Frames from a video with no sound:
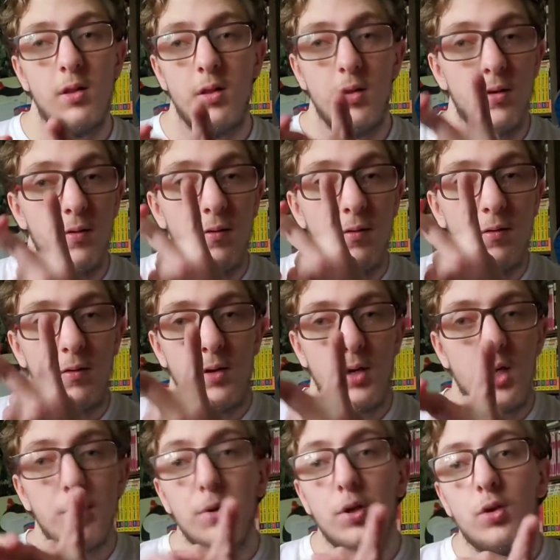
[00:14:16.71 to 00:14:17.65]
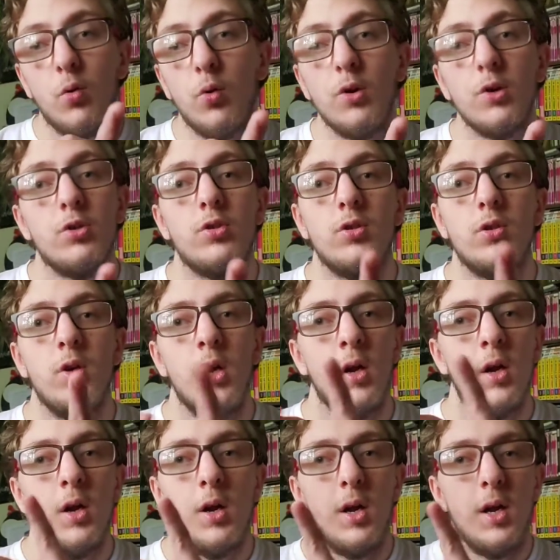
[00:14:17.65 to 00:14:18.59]
The Human Torch
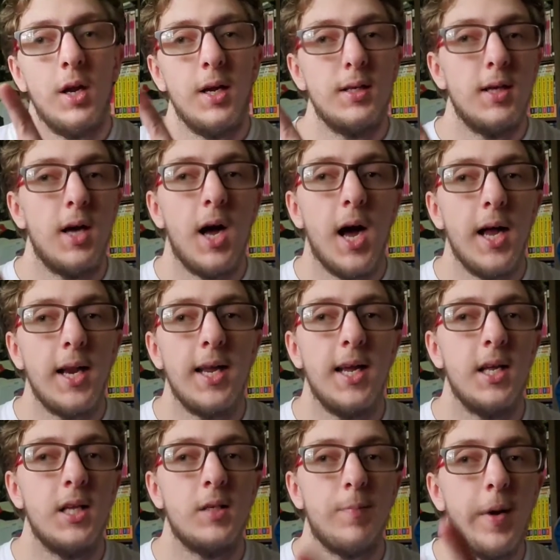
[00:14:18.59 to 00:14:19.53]
is a hothead.